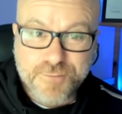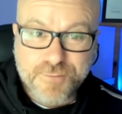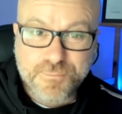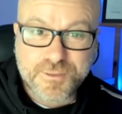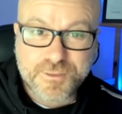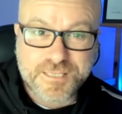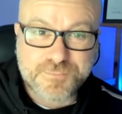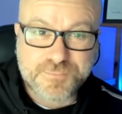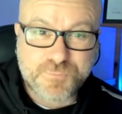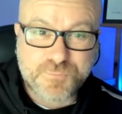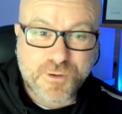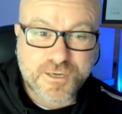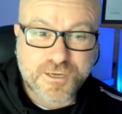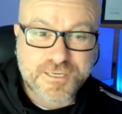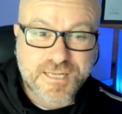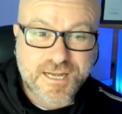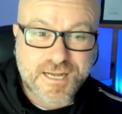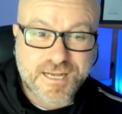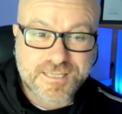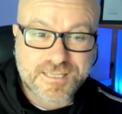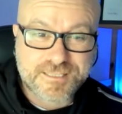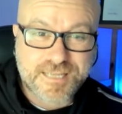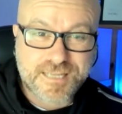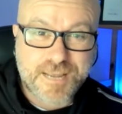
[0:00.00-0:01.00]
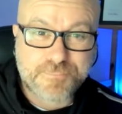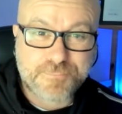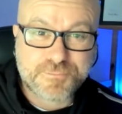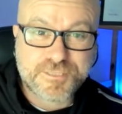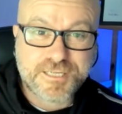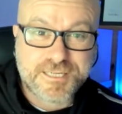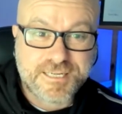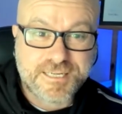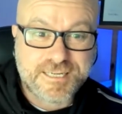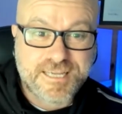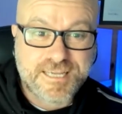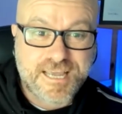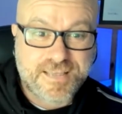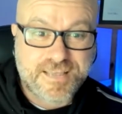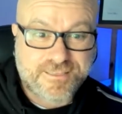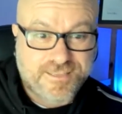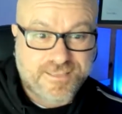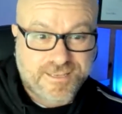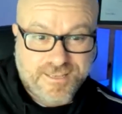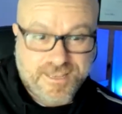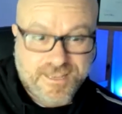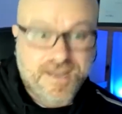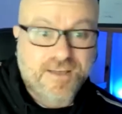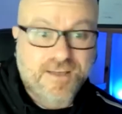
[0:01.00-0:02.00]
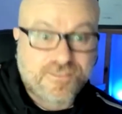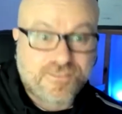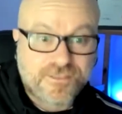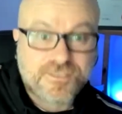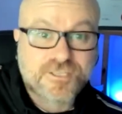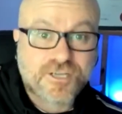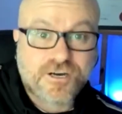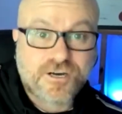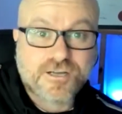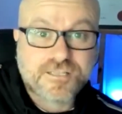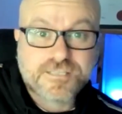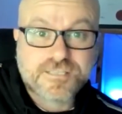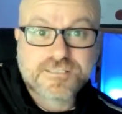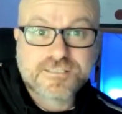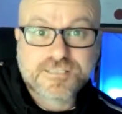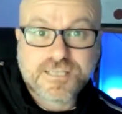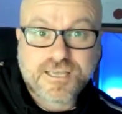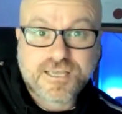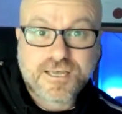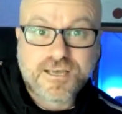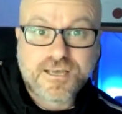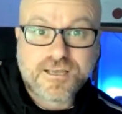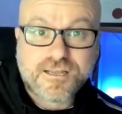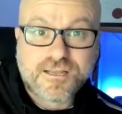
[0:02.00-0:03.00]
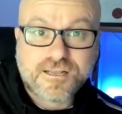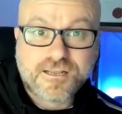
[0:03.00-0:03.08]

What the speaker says: but there's podcast apps you can get that cut the silence out.